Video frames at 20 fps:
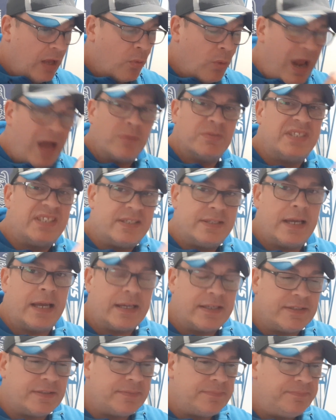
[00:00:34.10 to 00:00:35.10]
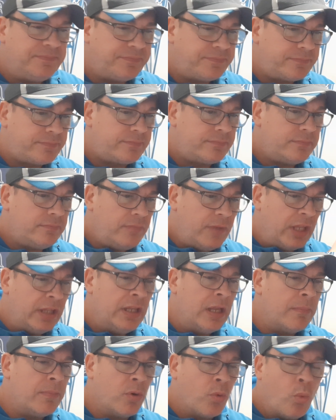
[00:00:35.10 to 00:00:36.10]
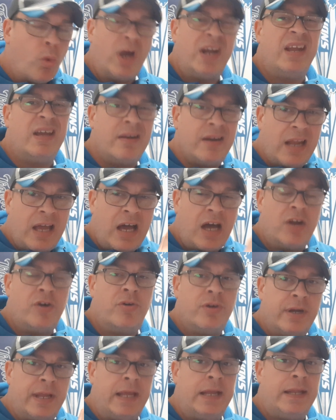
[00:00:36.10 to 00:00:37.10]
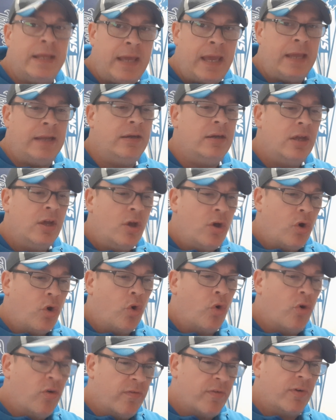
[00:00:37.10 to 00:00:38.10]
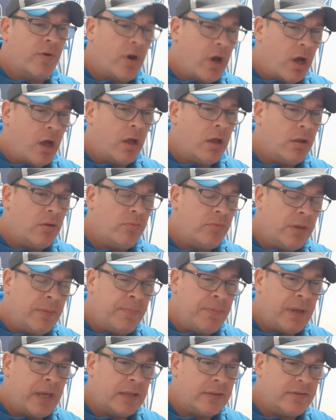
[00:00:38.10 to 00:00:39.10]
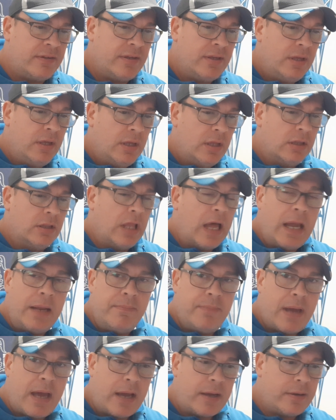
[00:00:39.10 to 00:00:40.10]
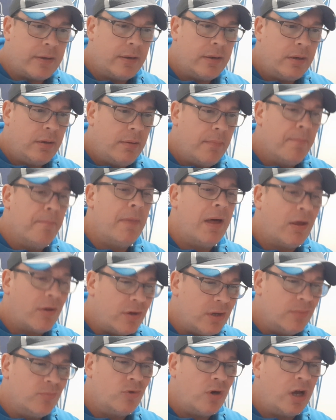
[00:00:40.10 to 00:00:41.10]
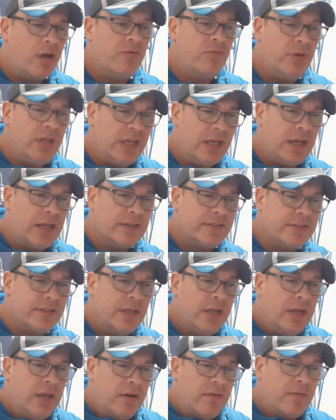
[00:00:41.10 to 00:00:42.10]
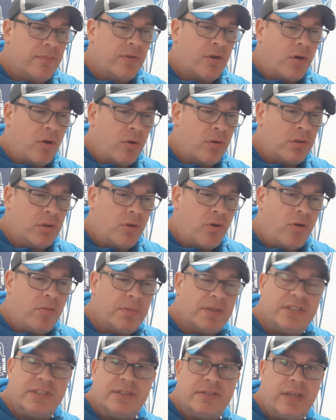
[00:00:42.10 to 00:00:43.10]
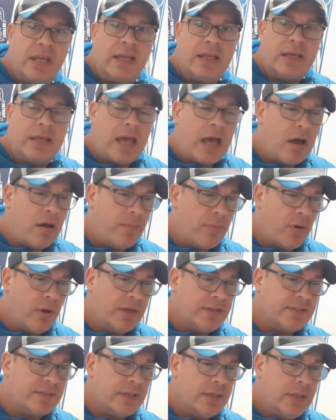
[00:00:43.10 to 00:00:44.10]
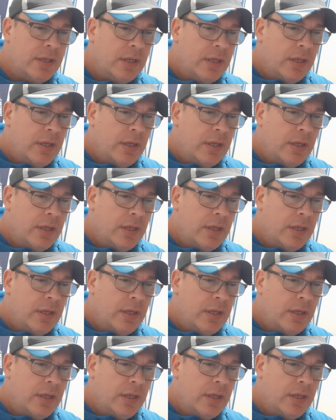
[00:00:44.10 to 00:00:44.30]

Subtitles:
Round six, number 188 overall, we picked linebacker Malcolm Rodriguez from the Oklahoma State Cowboys.